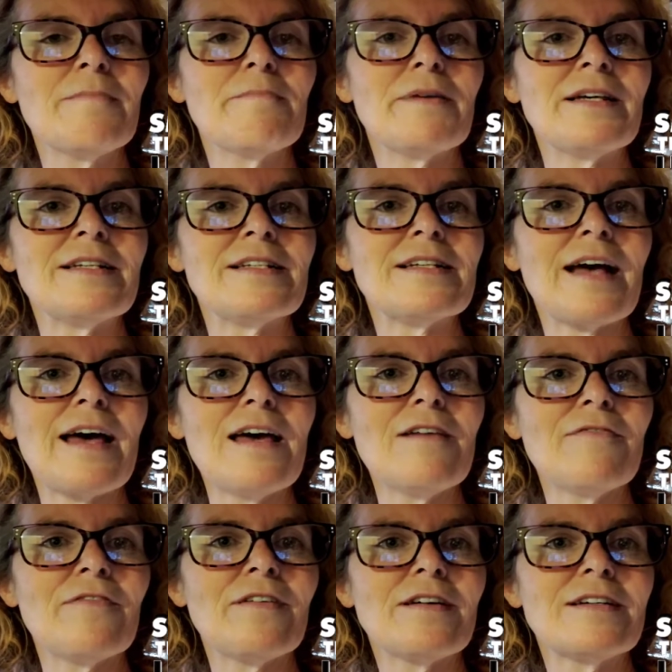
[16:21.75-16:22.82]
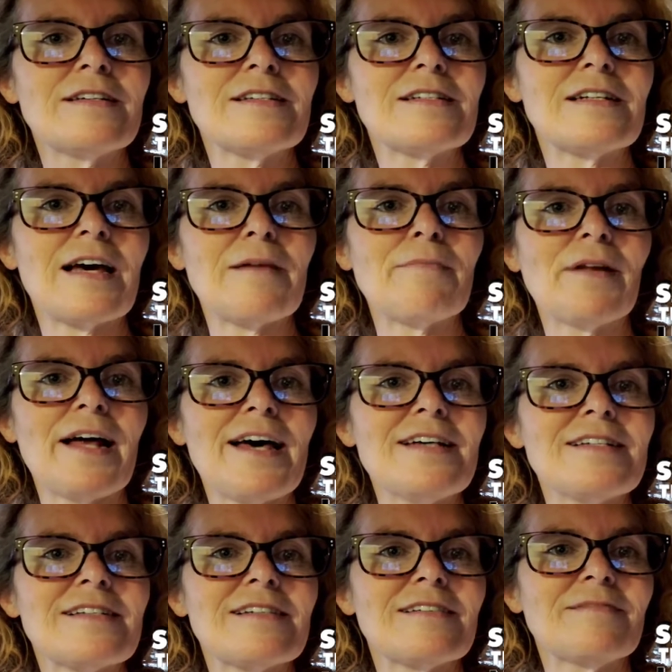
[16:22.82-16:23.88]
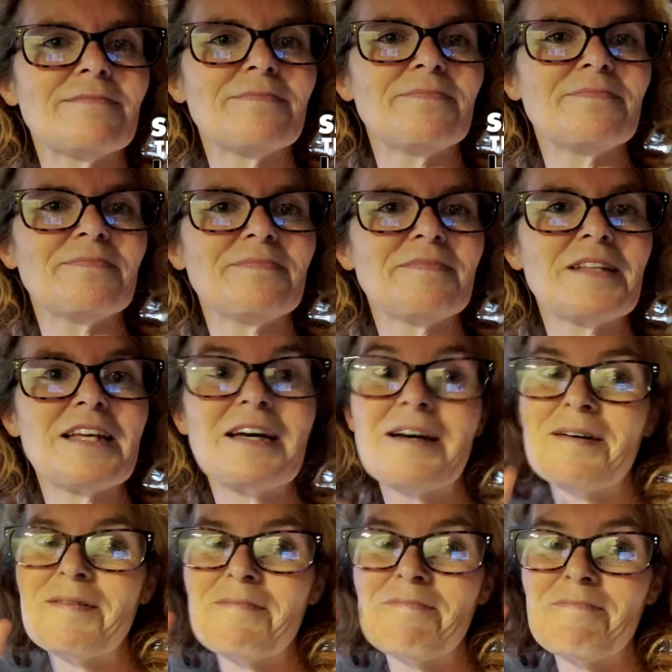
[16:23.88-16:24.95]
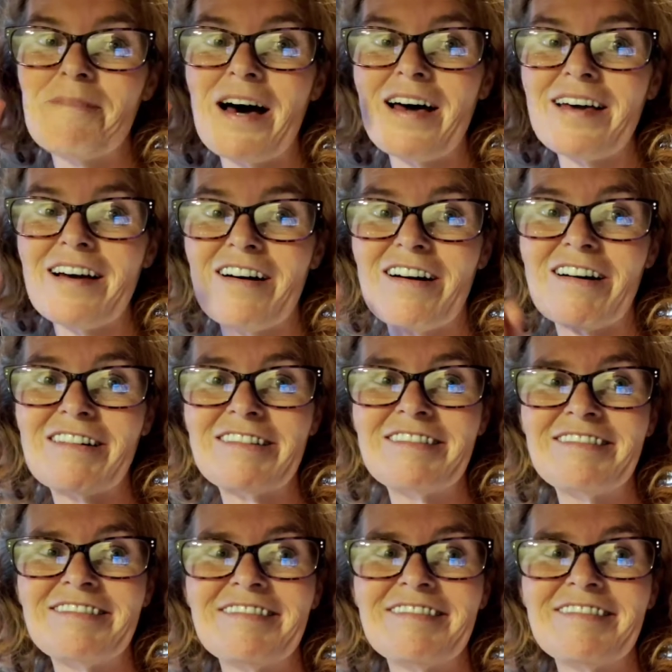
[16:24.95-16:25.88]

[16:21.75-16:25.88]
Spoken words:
be safe, stay blessed. Bye, y'all.